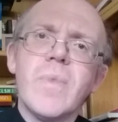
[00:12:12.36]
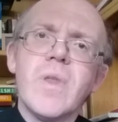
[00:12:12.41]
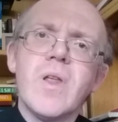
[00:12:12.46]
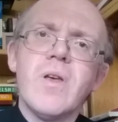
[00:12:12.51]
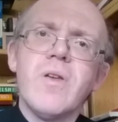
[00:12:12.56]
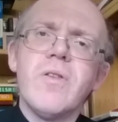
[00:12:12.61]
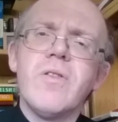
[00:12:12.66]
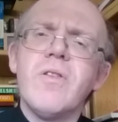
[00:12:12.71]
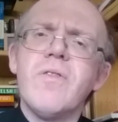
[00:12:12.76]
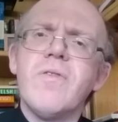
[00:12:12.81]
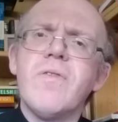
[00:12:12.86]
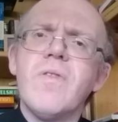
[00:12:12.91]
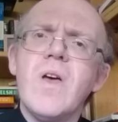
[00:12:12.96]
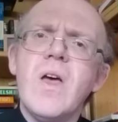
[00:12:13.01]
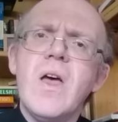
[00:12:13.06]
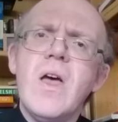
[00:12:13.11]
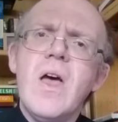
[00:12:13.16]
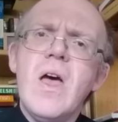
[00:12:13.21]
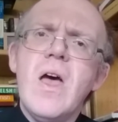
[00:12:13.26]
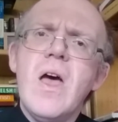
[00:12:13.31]
As if
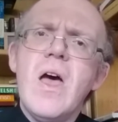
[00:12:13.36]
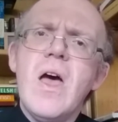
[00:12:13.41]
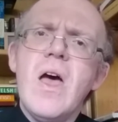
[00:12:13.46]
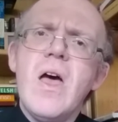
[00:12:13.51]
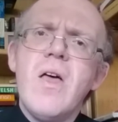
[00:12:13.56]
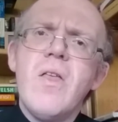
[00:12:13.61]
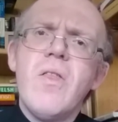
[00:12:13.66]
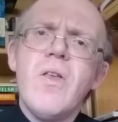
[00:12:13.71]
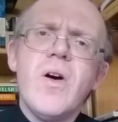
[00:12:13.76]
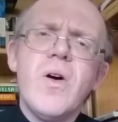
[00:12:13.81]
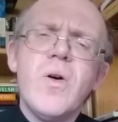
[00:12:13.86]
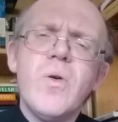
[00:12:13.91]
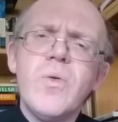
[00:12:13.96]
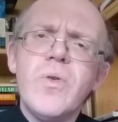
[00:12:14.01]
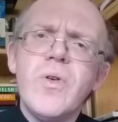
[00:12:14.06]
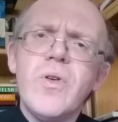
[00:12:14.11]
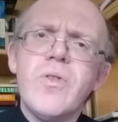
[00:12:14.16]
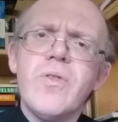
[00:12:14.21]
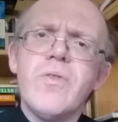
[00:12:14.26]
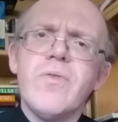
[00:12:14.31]
the whole
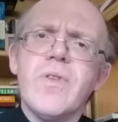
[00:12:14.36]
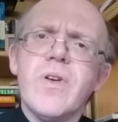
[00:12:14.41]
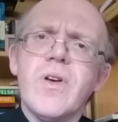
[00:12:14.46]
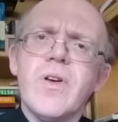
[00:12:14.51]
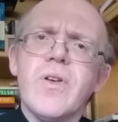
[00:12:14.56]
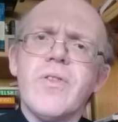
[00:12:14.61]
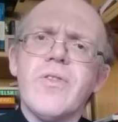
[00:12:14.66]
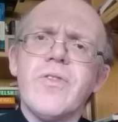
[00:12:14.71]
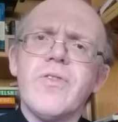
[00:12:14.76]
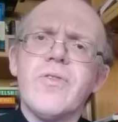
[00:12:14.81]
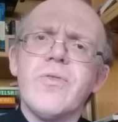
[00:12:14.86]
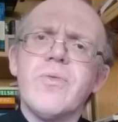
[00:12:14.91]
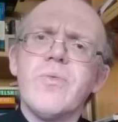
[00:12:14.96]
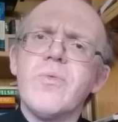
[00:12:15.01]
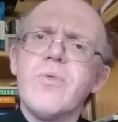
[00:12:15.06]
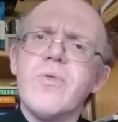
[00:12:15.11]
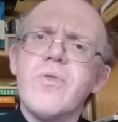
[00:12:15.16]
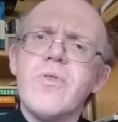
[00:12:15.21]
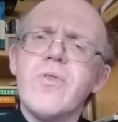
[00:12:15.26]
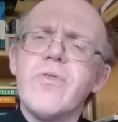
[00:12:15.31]
universe
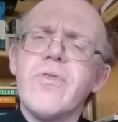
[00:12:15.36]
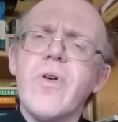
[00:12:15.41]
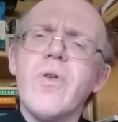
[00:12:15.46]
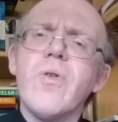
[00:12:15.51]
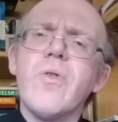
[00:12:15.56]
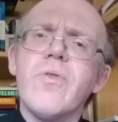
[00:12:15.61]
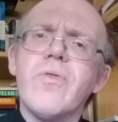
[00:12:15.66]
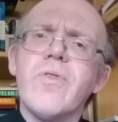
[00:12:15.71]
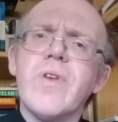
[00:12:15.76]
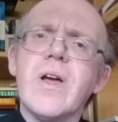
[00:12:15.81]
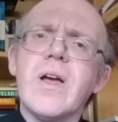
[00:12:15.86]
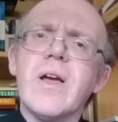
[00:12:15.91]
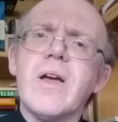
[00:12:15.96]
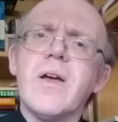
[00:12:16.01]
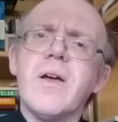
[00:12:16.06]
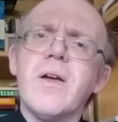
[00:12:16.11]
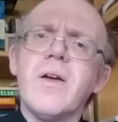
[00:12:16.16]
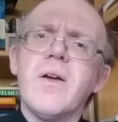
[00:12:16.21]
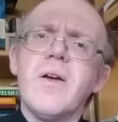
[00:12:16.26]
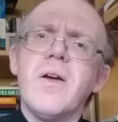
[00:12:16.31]
were revolving
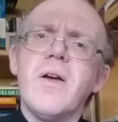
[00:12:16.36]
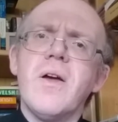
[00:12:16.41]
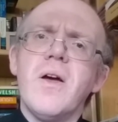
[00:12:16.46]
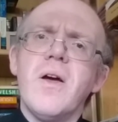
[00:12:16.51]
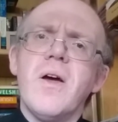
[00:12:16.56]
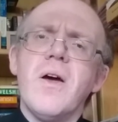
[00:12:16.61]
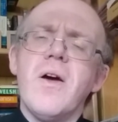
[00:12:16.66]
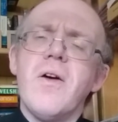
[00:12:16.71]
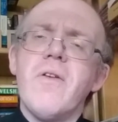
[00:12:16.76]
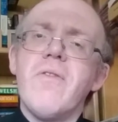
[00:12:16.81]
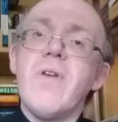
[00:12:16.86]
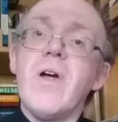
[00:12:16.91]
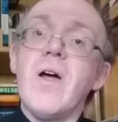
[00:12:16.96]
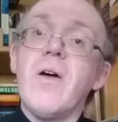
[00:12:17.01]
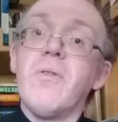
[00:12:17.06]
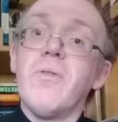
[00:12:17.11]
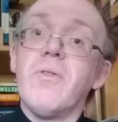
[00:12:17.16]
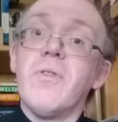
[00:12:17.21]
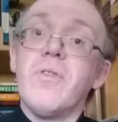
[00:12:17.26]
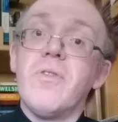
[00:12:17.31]

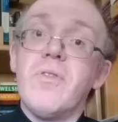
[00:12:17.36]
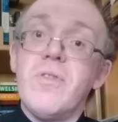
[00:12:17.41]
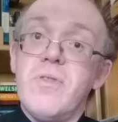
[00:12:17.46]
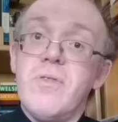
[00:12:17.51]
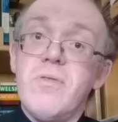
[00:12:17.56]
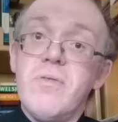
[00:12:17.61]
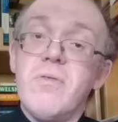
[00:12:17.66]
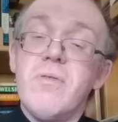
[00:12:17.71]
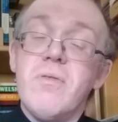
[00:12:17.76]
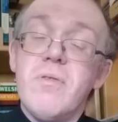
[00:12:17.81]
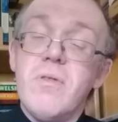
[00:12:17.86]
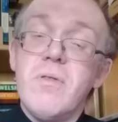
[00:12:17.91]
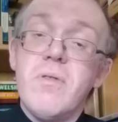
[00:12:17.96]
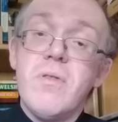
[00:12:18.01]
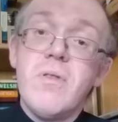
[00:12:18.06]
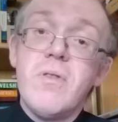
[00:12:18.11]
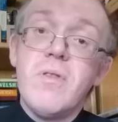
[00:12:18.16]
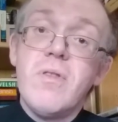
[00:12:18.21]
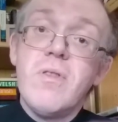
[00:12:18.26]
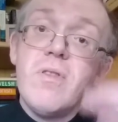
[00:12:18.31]
around
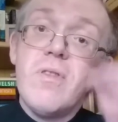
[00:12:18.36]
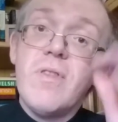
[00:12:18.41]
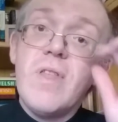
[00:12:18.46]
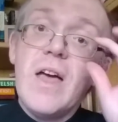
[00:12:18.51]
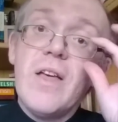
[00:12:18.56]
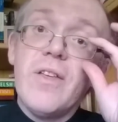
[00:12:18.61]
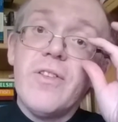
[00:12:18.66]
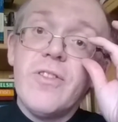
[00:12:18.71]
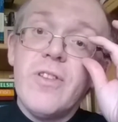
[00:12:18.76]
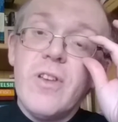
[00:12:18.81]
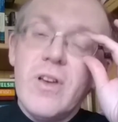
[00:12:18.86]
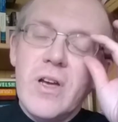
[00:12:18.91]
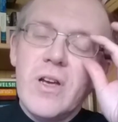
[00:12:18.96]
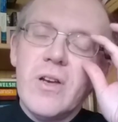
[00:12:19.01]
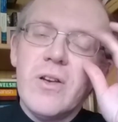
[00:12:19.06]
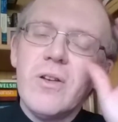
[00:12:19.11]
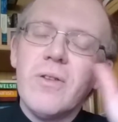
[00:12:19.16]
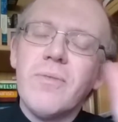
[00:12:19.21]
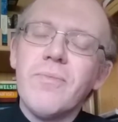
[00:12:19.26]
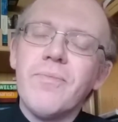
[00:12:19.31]
that site.